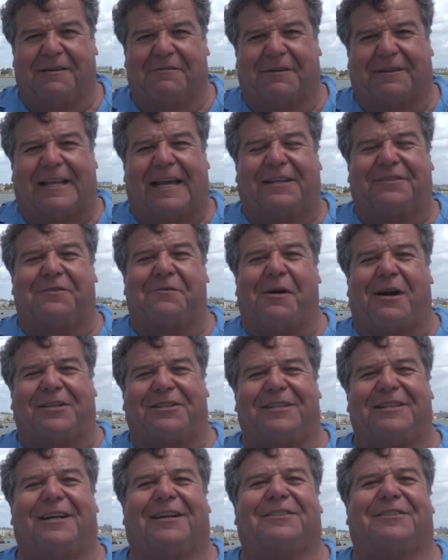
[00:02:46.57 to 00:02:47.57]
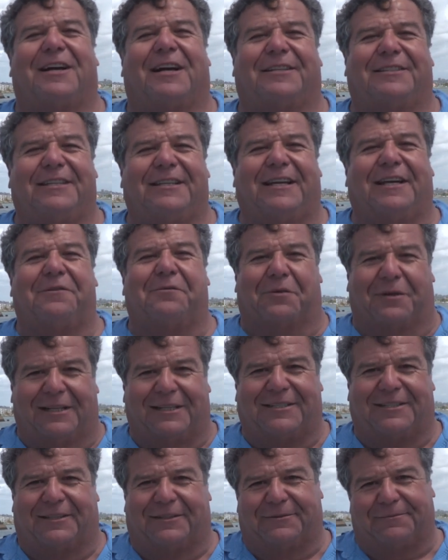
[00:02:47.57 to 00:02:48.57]
But thanks for watching. I'll talk to you again
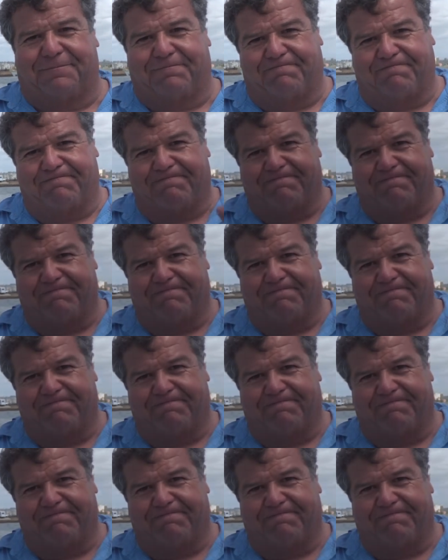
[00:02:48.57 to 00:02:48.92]
really soon.